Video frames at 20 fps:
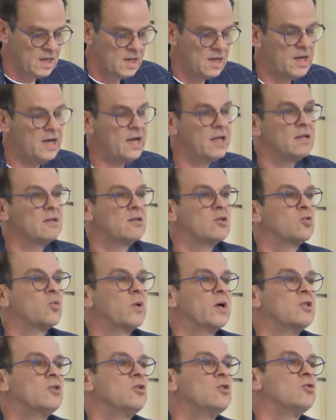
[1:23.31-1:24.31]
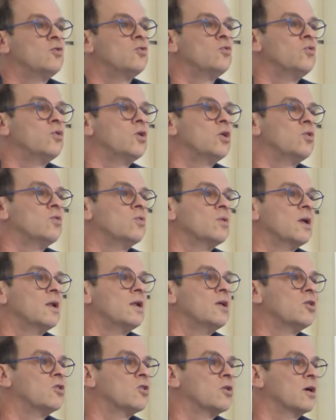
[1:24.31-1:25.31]
and 22q
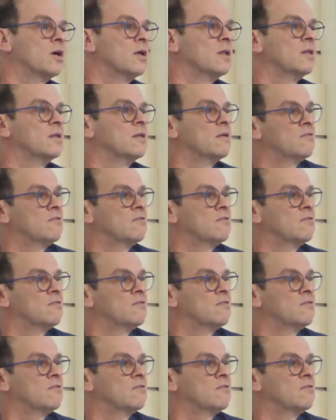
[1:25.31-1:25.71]
deletion,